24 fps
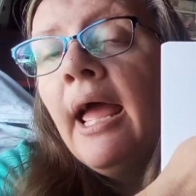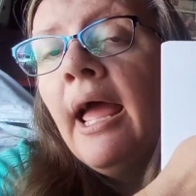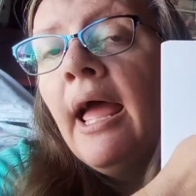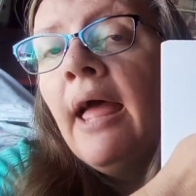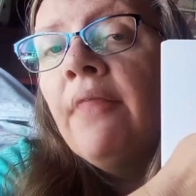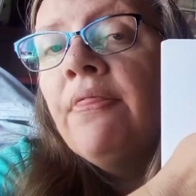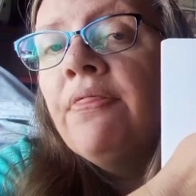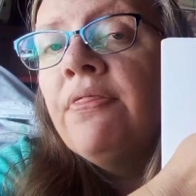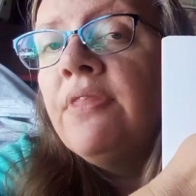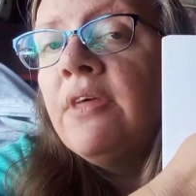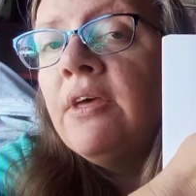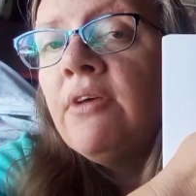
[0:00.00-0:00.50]

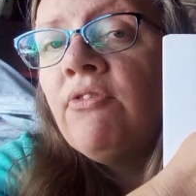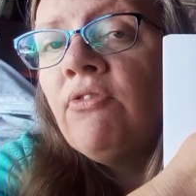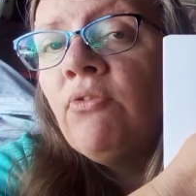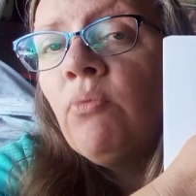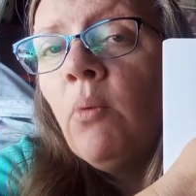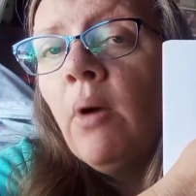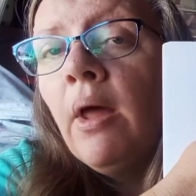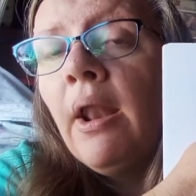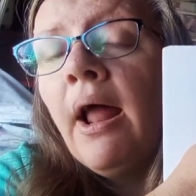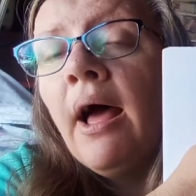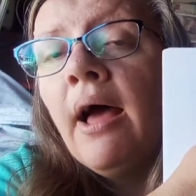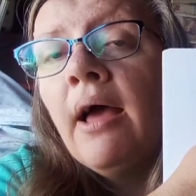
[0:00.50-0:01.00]
and this
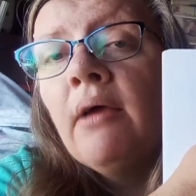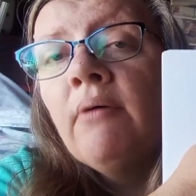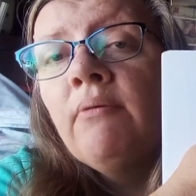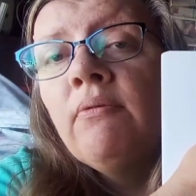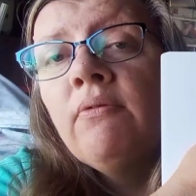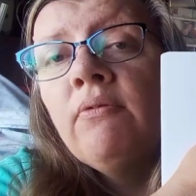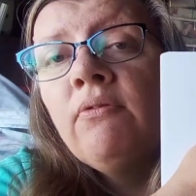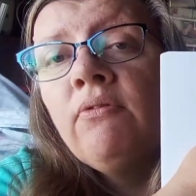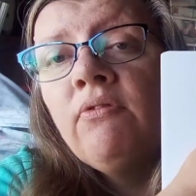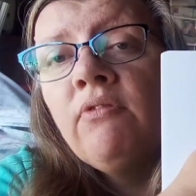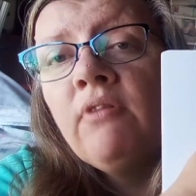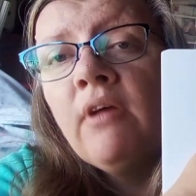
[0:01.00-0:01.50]
one I've
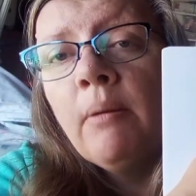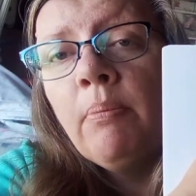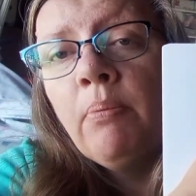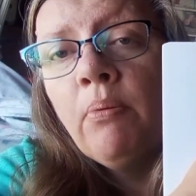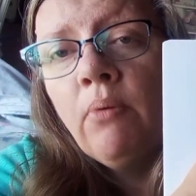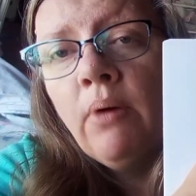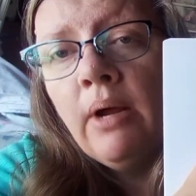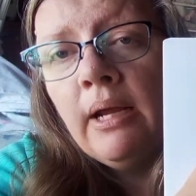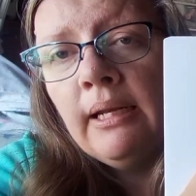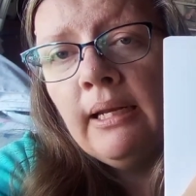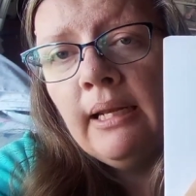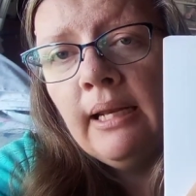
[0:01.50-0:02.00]

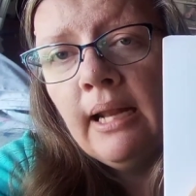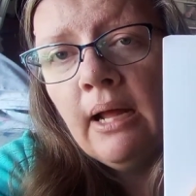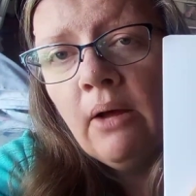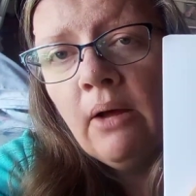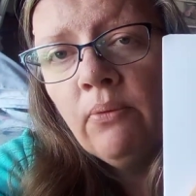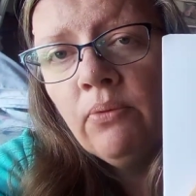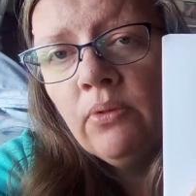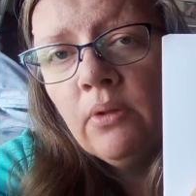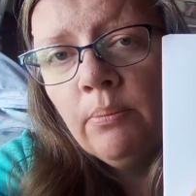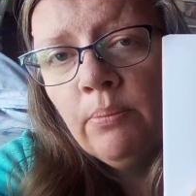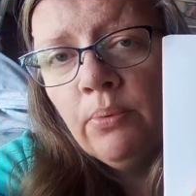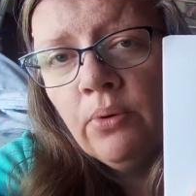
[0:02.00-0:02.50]
separated
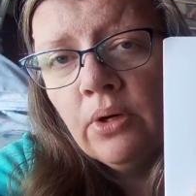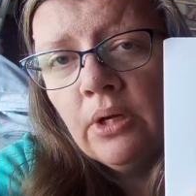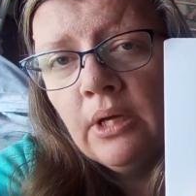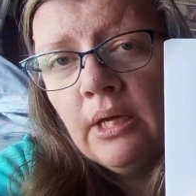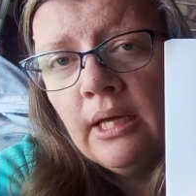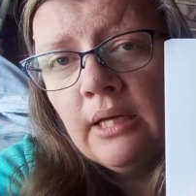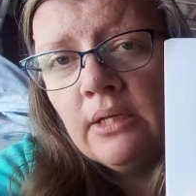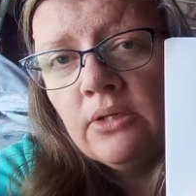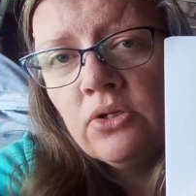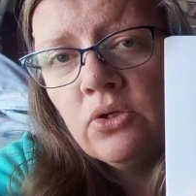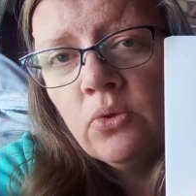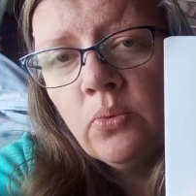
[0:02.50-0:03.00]
out the
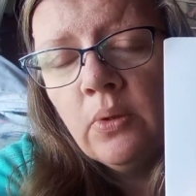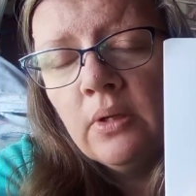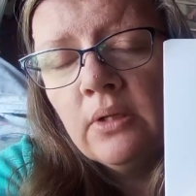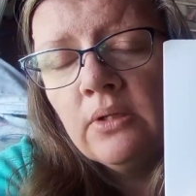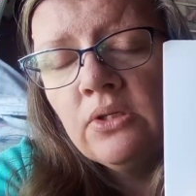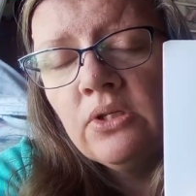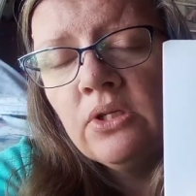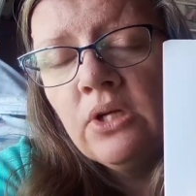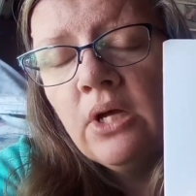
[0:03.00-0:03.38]
bookcase quilts.